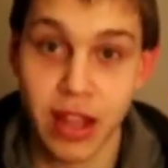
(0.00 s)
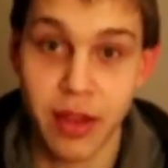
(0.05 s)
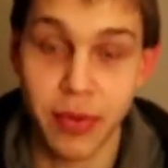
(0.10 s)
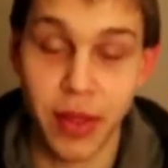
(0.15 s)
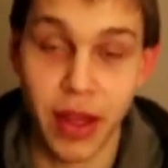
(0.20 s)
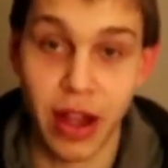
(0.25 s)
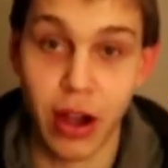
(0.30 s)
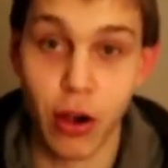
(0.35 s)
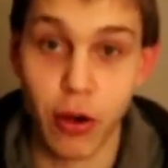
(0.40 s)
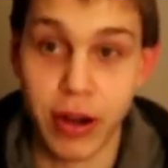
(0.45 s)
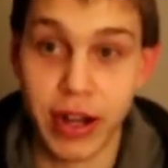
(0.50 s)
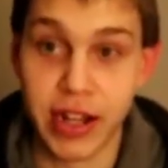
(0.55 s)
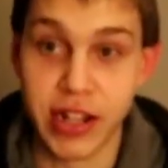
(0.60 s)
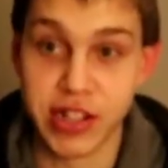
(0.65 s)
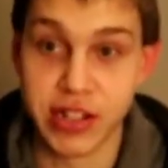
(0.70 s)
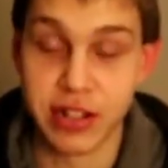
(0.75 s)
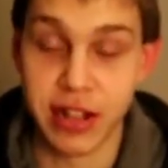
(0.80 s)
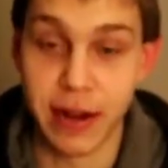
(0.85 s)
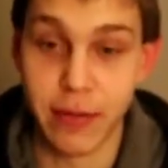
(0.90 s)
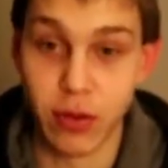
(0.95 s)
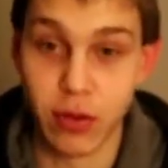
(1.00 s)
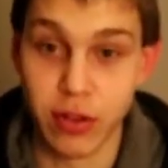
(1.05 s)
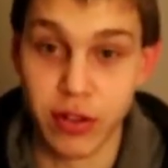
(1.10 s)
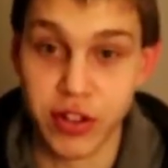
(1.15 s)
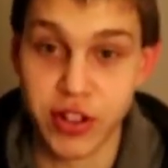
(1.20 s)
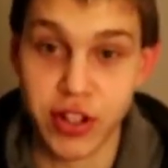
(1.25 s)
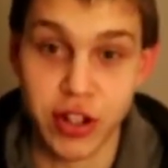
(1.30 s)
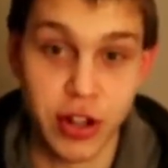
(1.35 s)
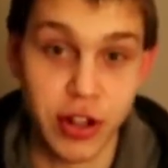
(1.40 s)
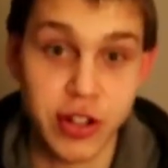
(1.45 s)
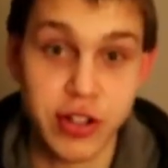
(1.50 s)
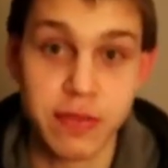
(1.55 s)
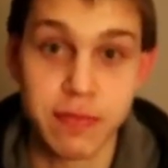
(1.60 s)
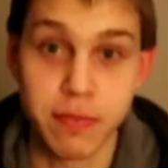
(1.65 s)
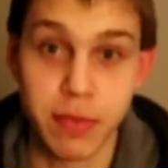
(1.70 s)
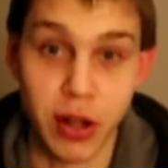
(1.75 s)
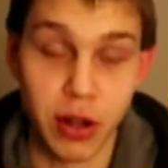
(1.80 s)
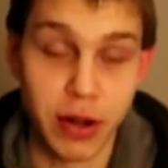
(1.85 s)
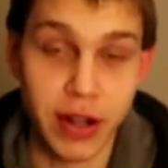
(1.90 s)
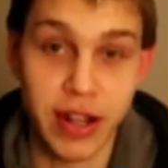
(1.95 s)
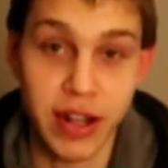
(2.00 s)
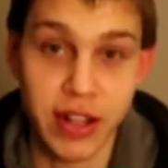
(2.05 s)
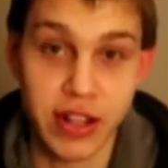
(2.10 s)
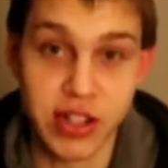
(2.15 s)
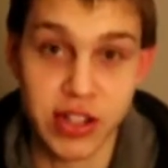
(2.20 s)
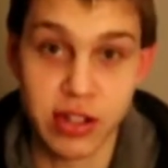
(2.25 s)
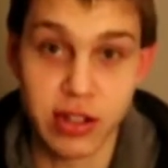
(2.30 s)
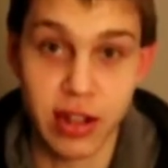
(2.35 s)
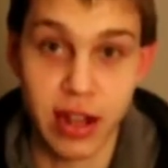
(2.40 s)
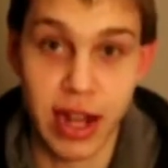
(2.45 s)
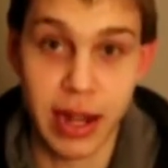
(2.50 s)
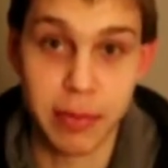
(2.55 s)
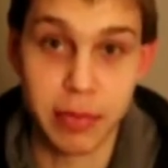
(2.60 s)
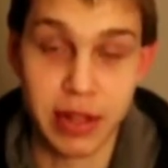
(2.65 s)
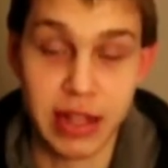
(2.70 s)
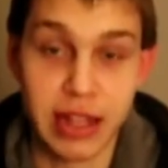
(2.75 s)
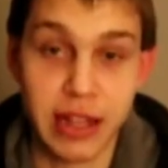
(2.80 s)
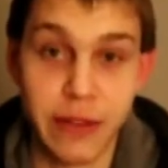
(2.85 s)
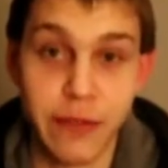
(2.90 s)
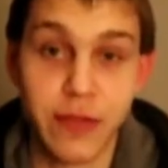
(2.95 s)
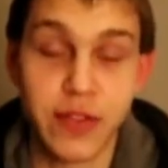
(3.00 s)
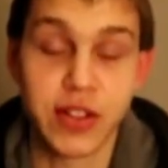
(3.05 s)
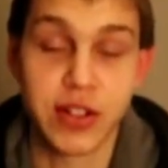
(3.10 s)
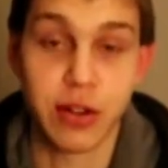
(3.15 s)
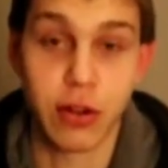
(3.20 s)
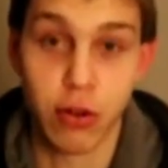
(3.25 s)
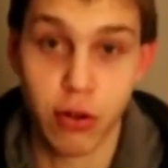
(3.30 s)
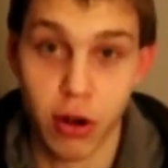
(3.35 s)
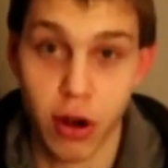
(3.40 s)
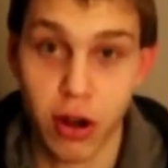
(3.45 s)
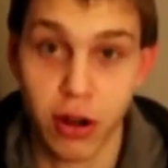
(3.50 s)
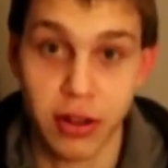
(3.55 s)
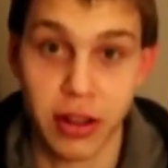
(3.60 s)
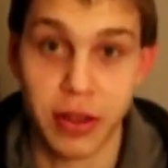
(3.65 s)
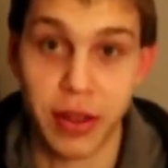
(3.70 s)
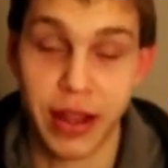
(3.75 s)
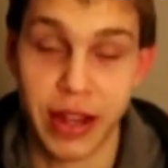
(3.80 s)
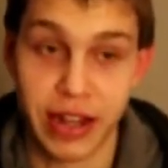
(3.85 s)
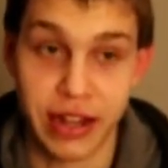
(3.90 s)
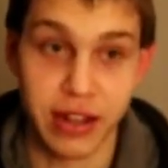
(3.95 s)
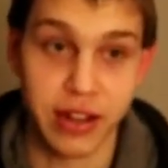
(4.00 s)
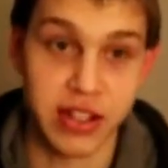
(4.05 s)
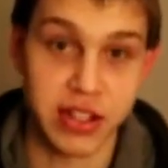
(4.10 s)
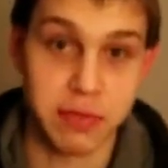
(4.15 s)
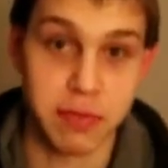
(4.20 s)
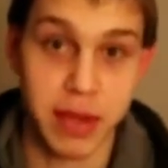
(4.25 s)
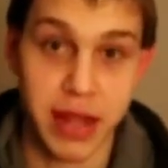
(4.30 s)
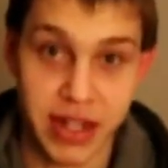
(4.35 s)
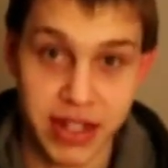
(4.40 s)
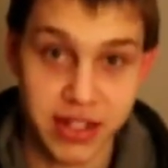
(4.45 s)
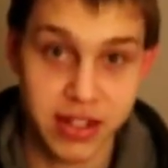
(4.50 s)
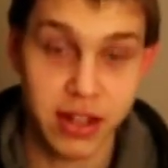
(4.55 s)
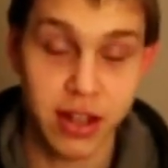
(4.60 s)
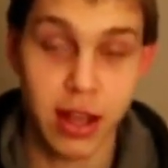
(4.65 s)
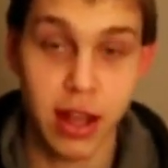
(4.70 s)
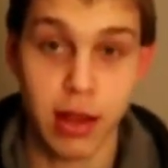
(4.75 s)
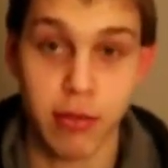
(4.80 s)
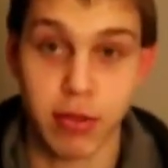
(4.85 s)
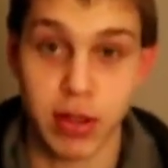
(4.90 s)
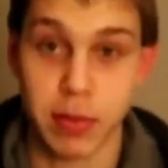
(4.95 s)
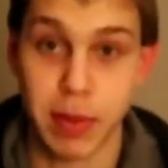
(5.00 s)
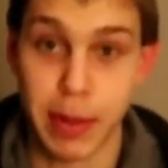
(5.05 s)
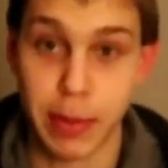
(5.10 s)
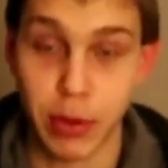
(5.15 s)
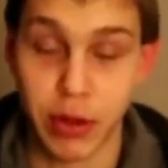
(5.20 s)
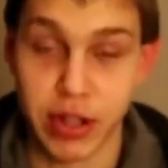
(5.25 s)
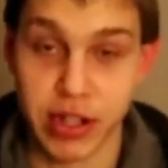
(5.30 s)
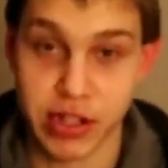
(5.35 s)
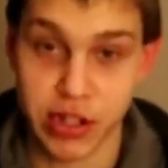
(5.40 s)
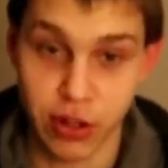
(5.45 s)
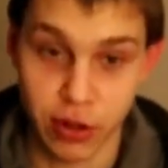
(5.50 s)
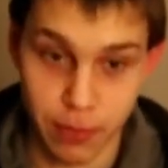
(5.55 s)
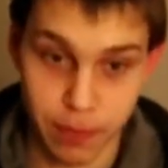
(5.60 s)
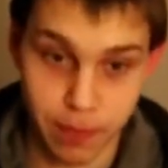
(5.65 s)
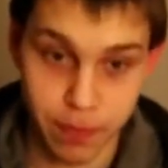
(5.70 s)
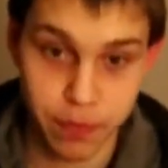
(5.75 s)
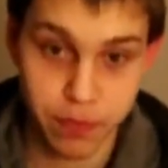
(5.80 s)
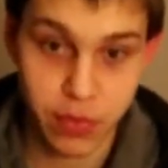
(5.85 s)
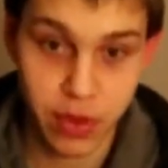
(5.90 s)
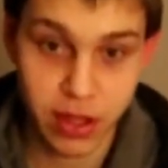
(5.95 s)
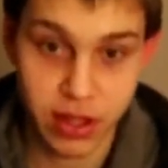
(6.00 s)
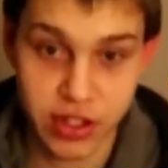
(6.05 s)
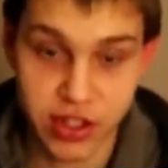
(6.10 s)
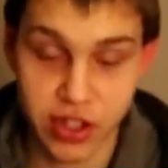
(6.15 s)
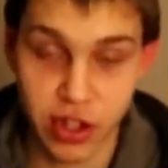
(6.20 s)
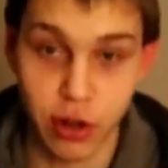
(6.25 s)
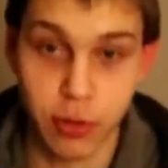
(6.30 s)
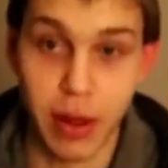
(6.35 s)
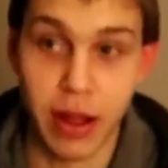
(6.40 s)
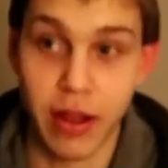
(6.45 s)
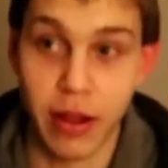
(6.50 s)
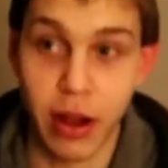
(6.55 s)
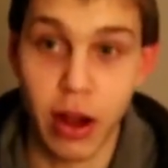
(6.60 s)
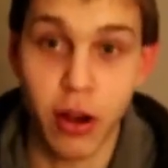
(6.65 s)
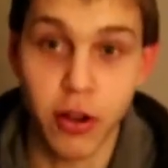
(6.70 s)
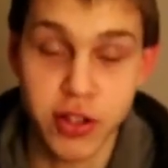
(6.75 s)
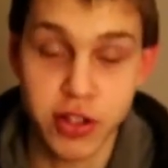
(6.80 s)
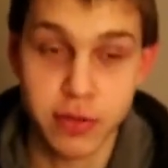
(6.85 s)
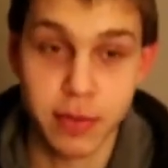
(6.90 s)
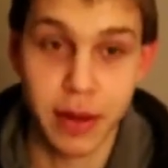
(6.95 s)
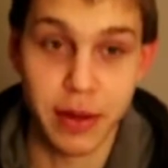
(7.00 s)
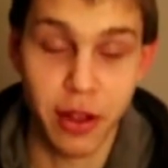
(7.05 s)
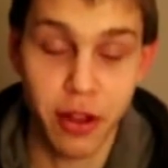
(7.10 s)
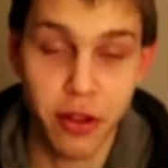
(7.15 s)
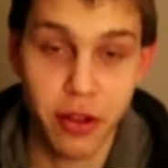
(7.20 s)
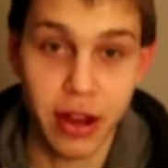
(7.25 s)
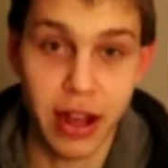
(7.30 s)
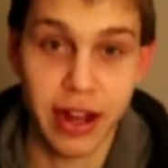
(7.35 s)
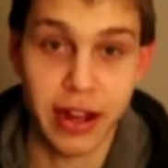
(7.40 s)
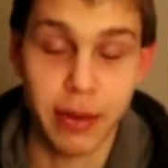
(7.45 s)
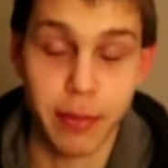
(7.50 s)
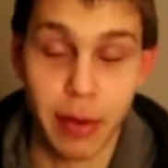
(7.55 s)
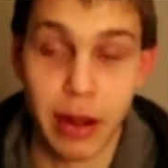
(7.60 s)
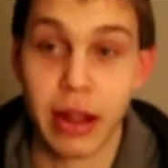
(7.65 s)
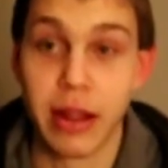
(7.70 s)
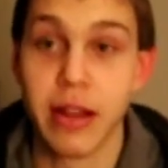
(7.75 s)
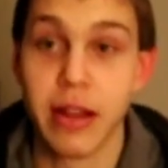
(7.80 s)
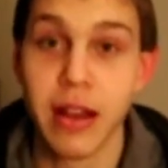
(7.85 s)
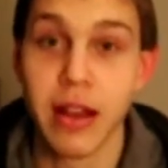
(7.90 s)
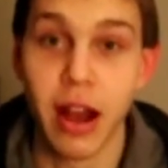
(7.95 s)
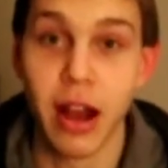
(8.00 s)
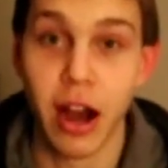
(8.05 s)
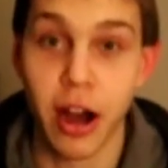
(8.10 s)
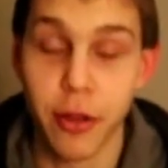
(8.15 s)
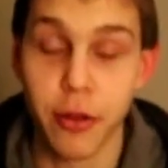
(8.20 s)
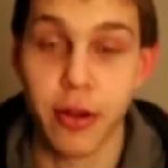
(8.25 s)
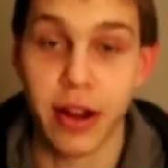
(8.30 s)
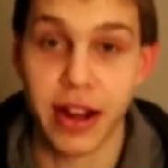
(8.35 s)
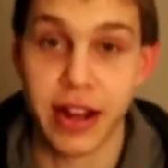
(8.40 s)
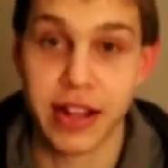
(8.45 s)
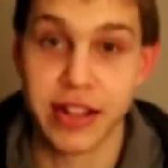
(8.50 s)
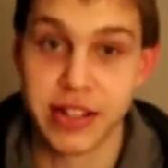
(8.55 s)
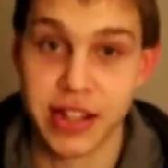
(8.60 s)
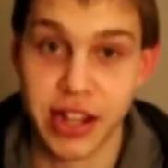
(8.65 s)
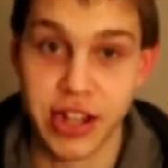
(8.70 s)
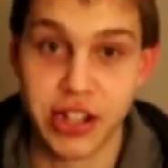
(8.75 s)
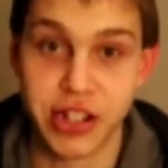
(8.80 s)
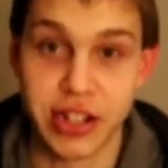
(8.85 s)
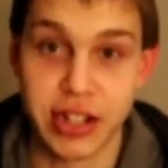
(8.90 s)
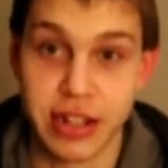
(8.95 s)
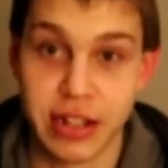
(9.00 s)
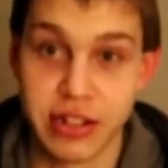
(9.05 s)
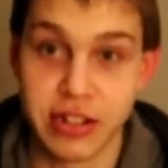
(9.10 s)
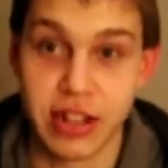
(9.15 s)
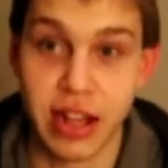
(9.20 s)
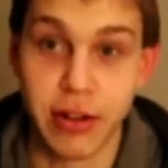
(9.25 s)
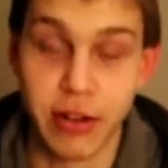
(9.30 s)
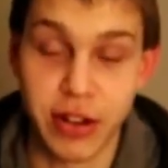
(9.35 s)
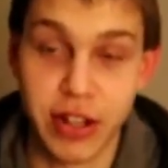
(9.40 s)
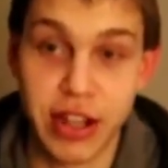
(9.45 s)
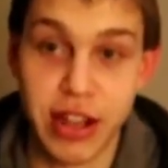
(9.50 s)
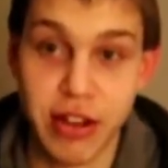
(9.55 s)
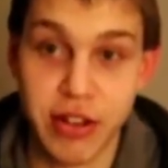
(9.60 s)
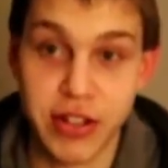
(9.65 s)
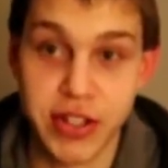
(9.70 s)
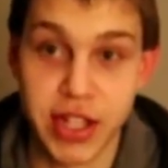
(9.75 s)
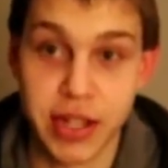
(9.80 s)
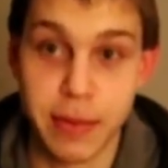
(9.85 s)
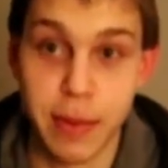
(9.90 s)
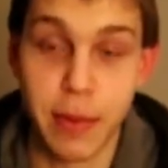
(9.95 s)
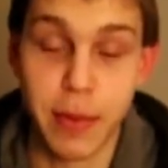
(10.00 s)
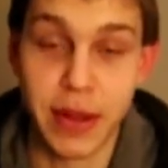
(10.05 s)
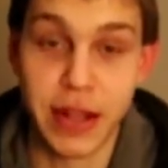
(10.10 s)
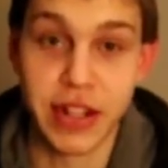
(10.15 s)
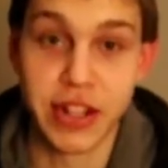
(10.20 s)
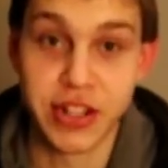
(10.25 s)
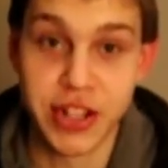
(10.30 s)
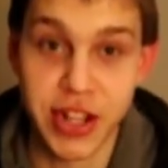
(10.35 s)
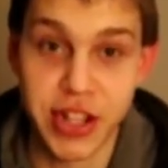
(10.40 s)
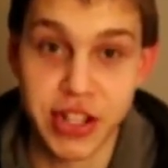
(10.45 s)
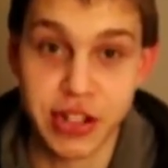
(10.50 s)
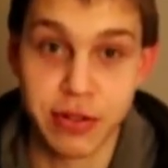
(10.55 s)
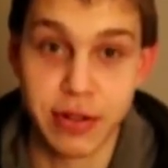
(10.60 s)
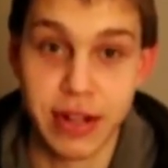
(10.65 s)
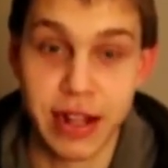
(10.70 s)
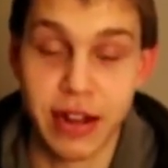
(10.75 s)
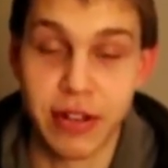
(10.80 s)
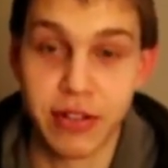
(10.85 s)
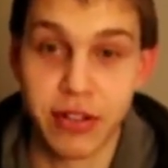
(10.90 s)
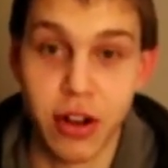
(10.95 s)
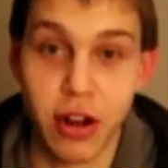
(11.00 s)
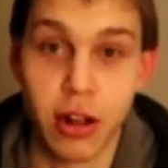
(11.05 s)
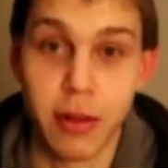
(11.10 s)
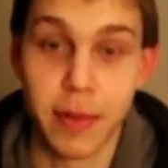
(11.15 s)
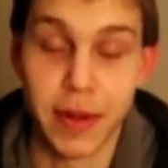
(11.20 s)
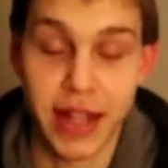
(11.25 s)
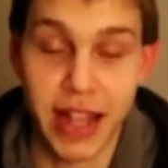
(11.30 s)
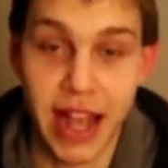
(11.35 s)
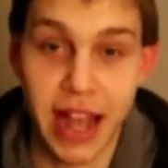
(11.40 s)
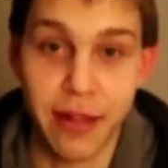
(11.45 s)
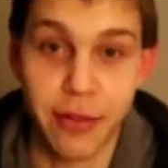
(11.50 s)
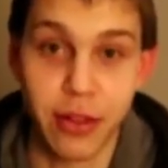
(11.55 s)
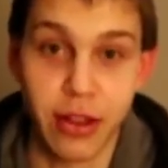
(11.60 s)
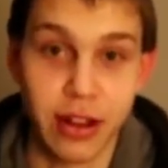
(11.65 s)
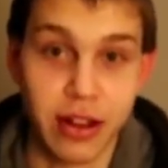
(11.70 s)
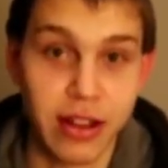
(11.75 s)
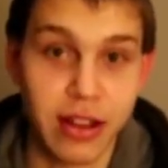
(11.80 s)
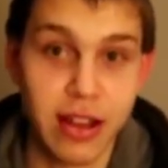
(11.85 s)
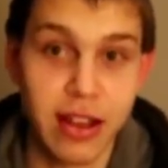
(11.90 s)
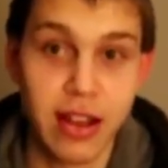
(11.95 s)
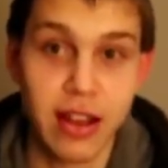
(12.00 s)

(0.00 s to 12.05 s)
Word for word: oh, he doesn't have a real church. You know, he does. I believe wholeheartedly that he does meet with people in his home. So my other accusation is I would accuse him of being a Jesuit. I would call him a Catholic,